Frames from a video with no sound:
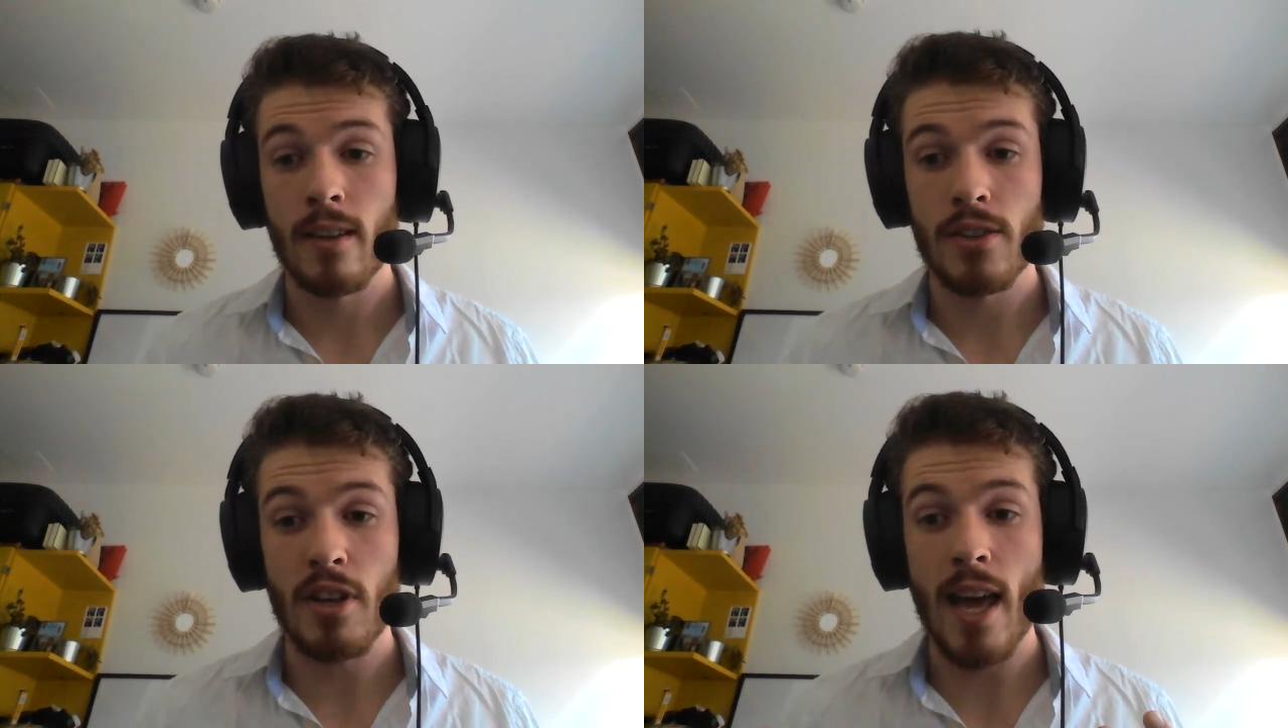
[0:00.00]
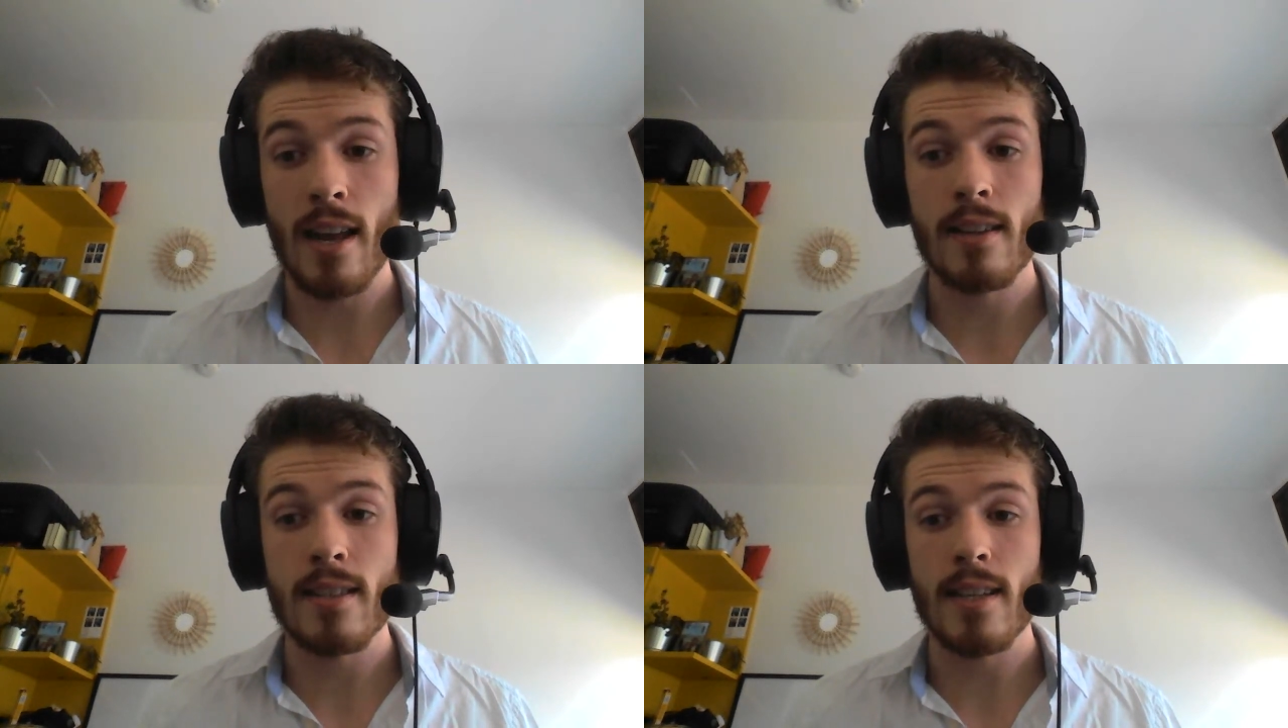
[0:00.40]
So
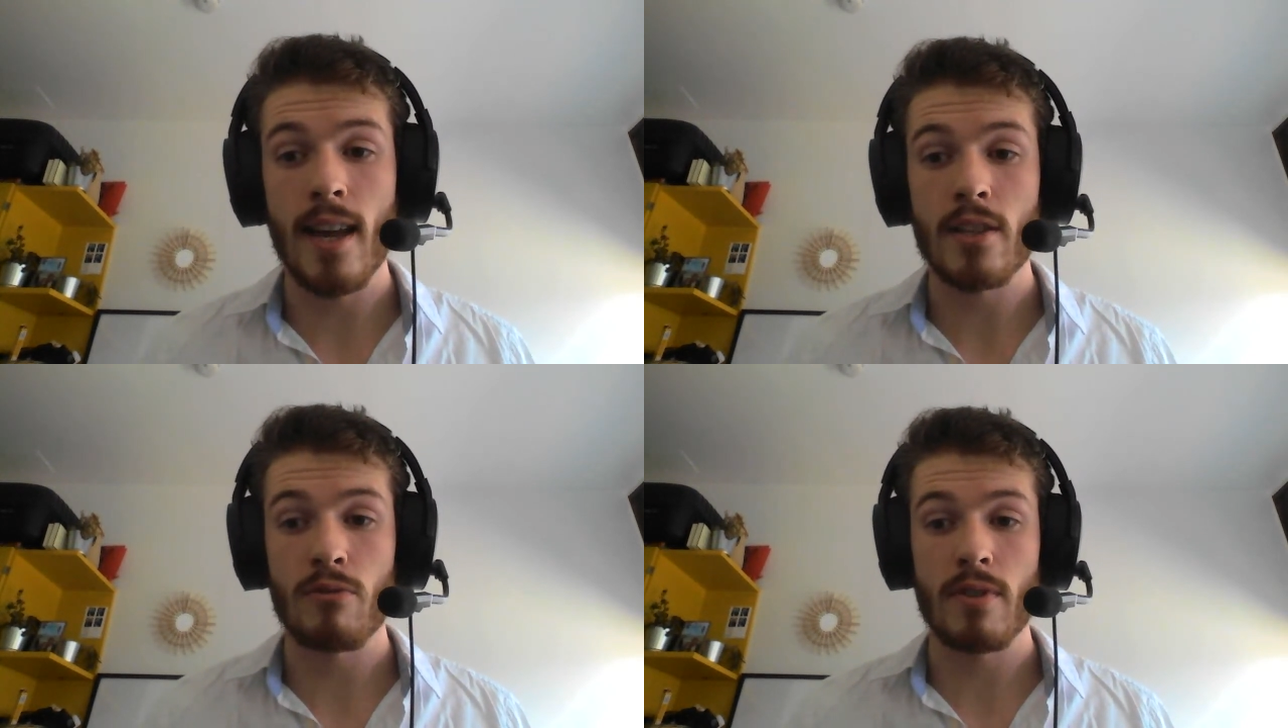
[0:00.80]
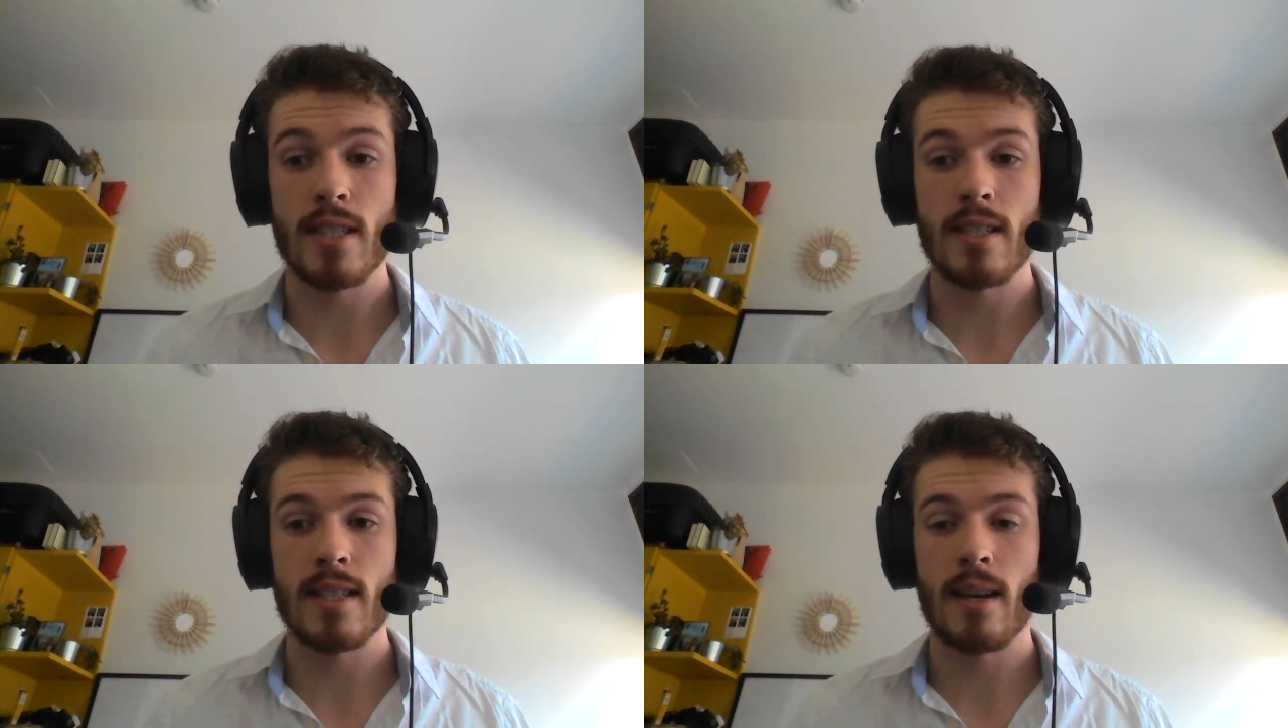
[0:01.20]
Elodie has
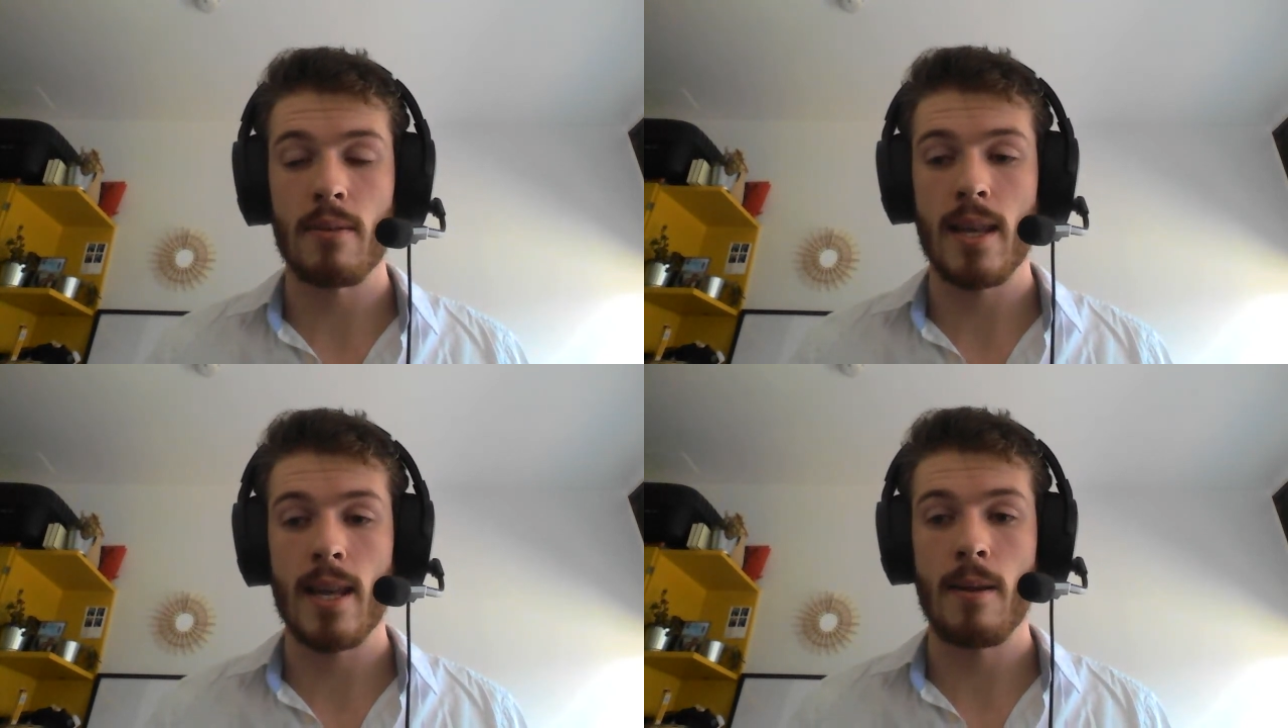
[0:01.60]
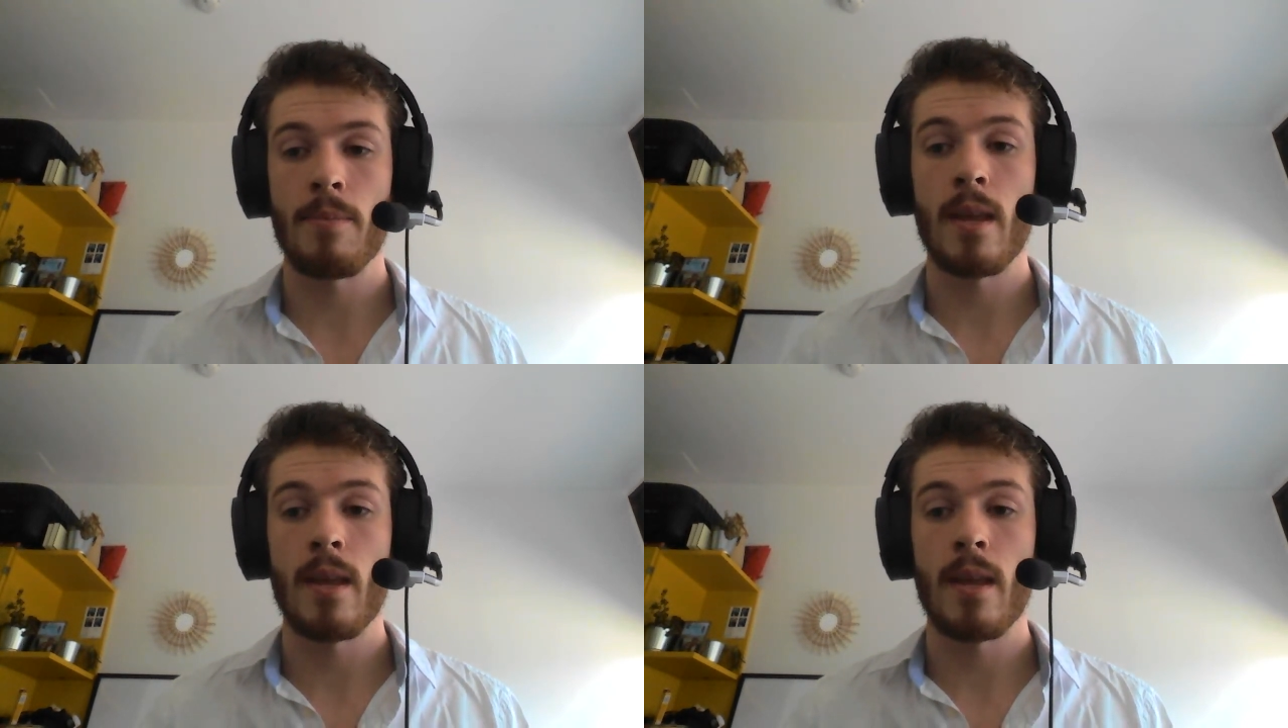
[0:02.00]
written down here,